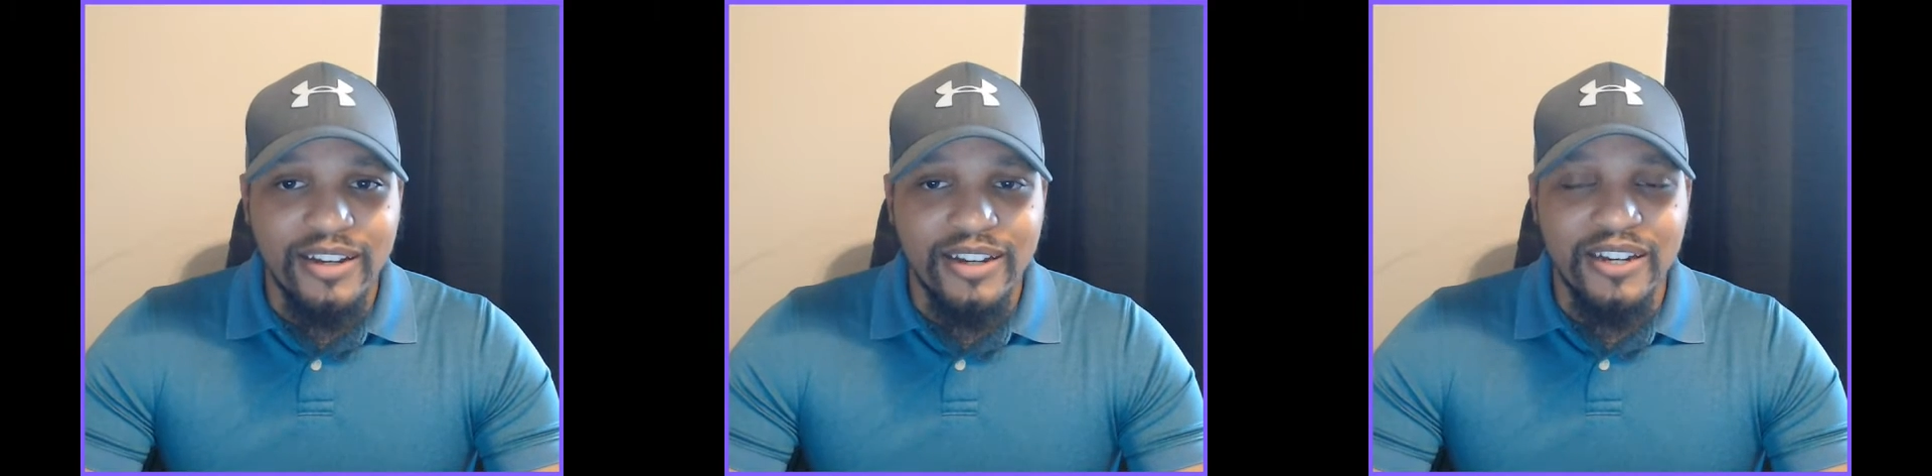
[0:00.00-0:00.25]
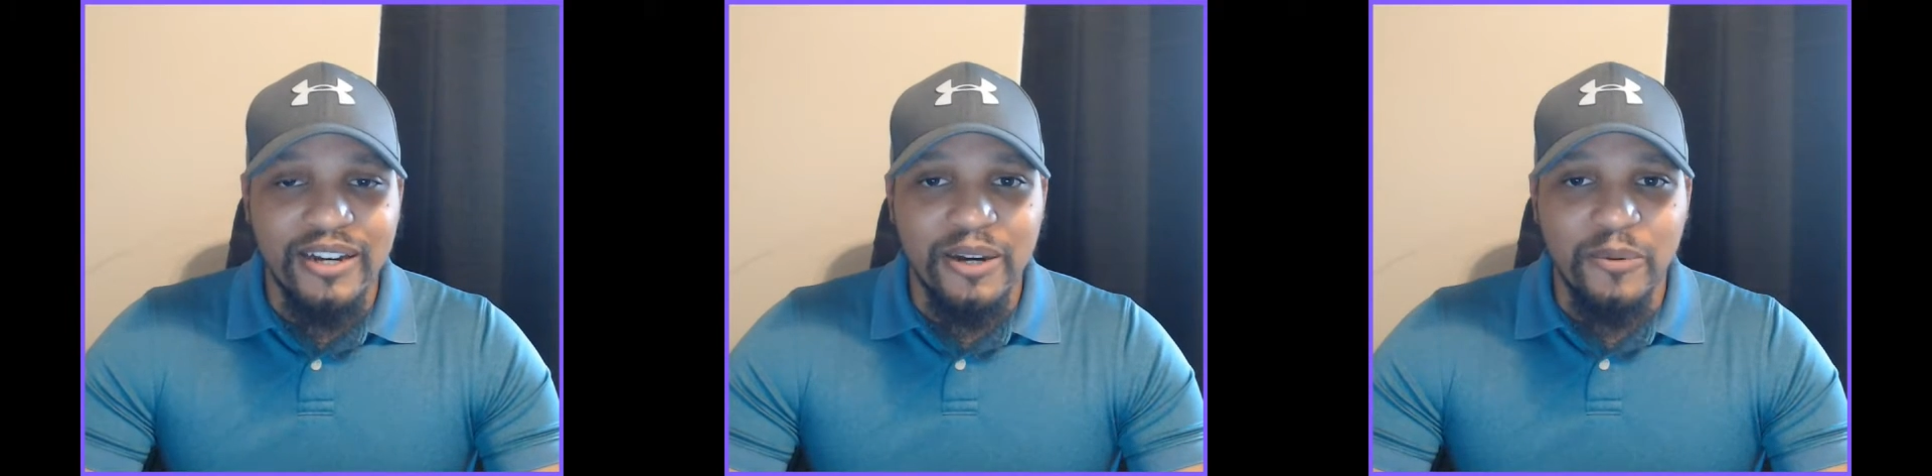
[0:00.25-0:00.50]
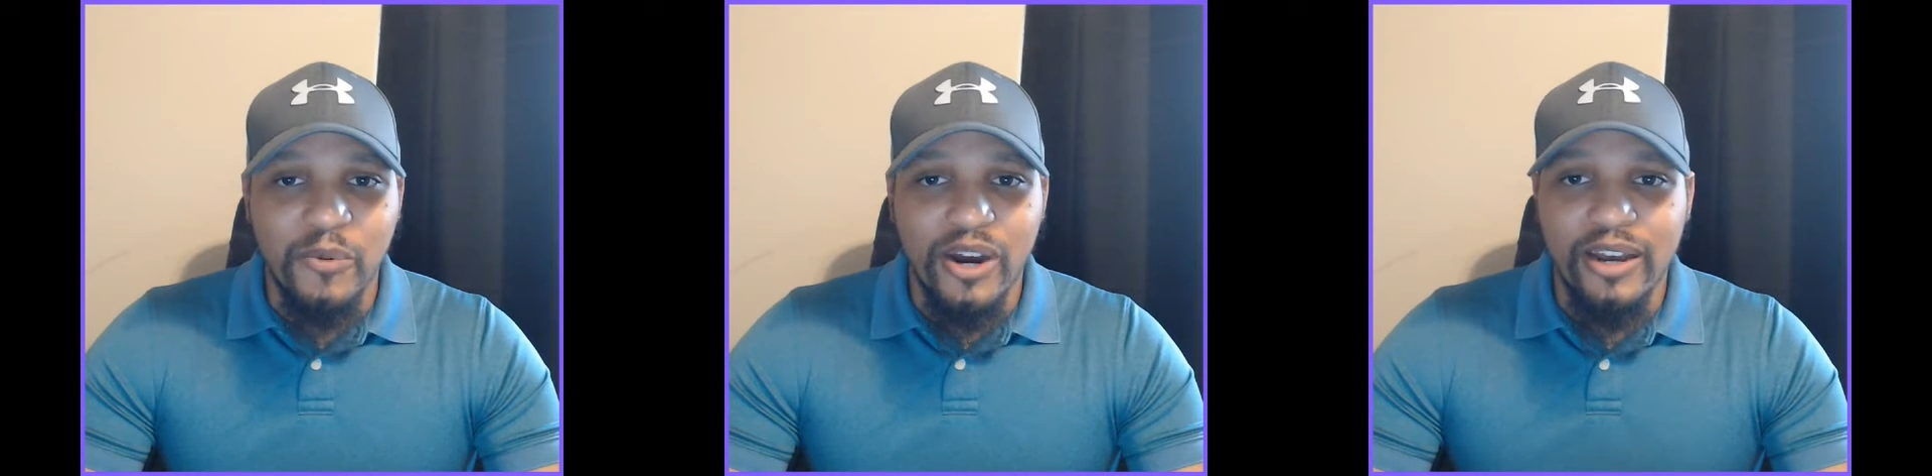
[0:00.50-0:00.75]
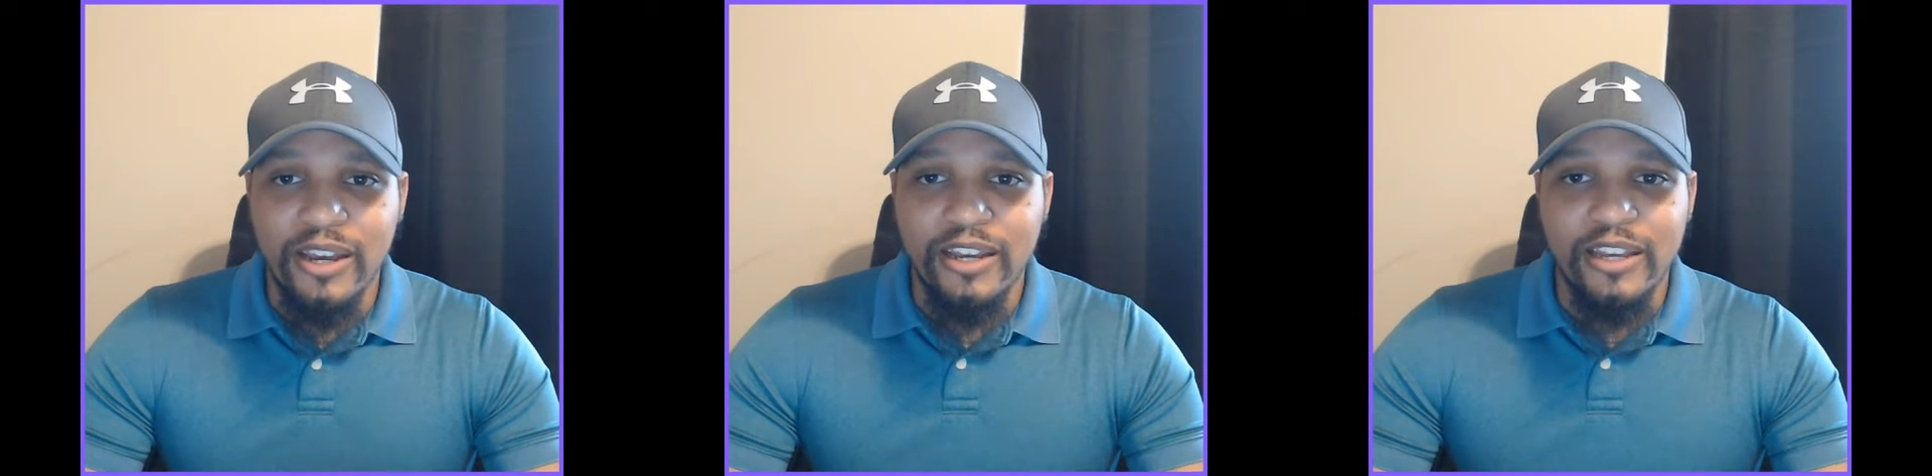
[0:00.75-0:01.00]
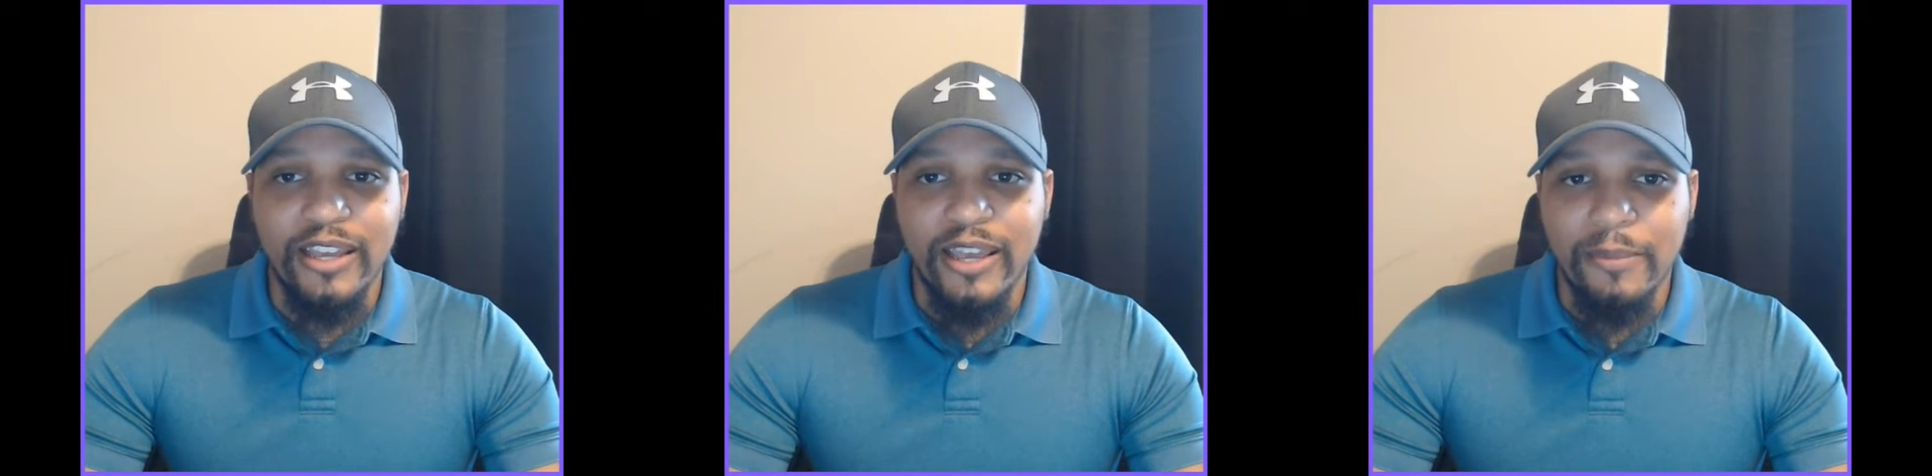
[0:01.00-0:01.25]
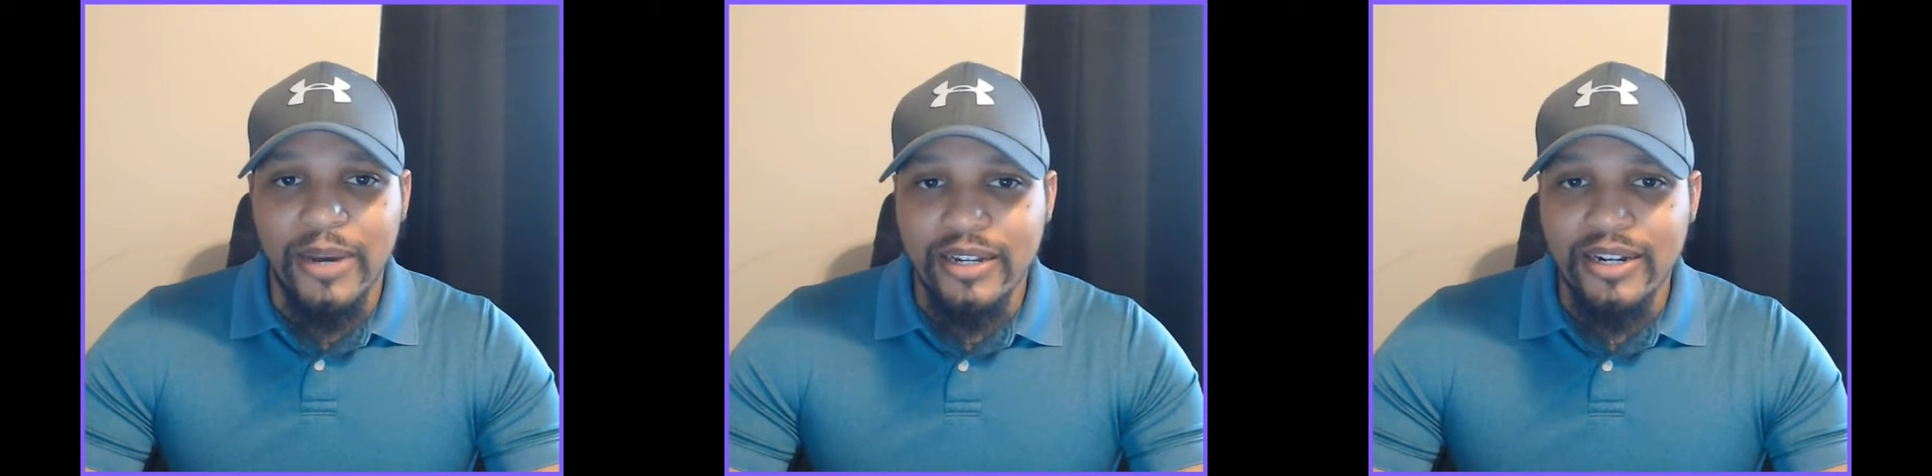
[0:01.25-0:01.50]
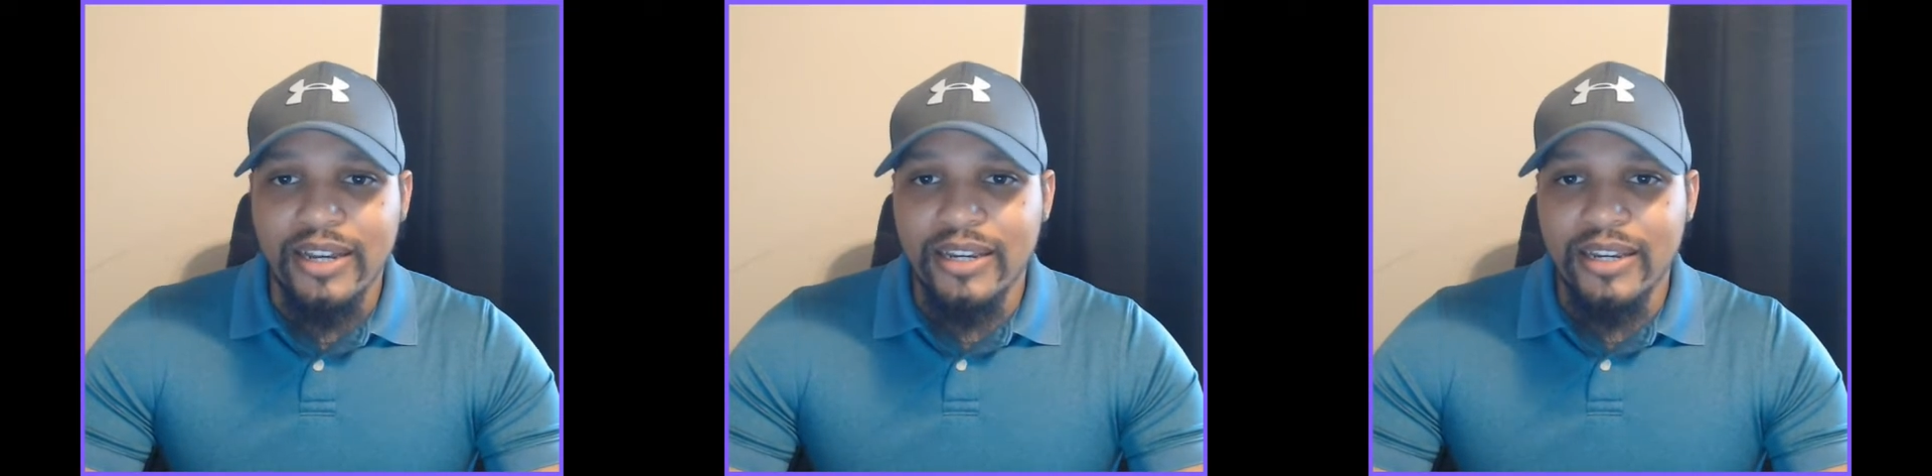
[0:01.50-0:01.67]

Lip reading: why am I not